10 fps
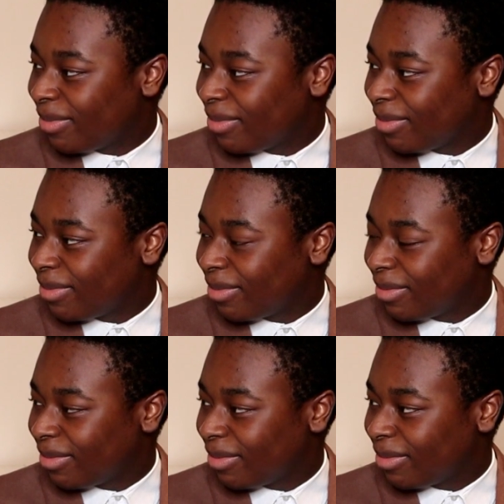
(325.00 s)

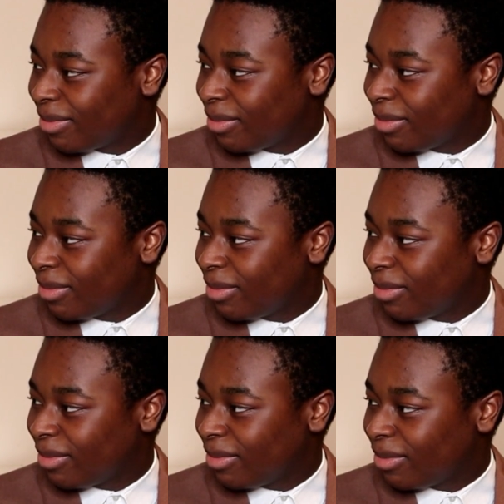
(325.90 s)

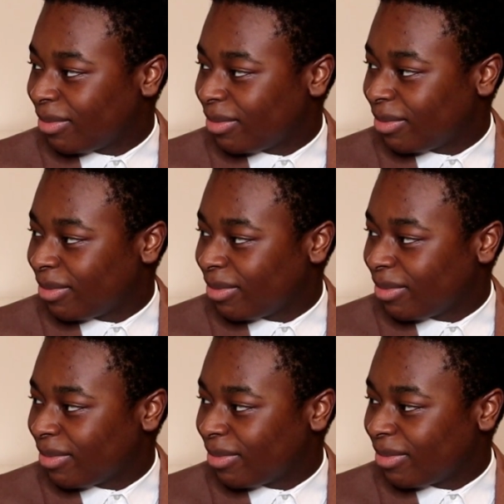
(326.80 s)

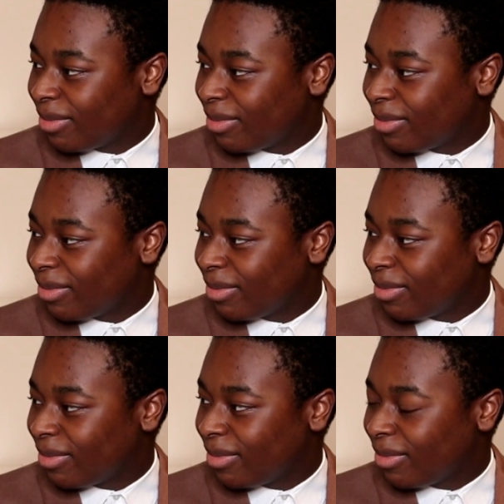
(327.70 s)

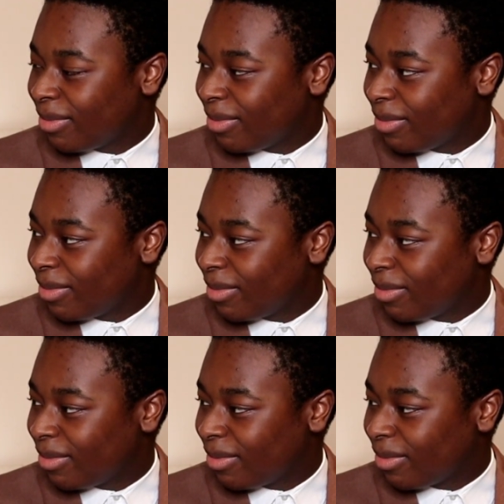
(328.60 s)

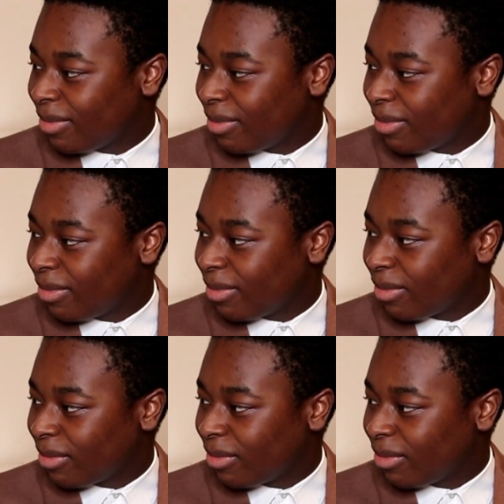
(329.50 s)

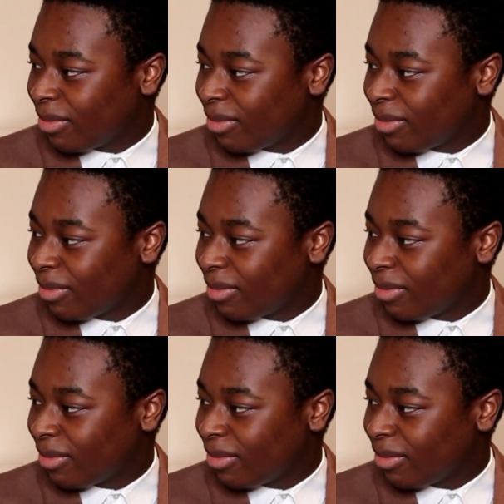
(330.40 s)
[no speech]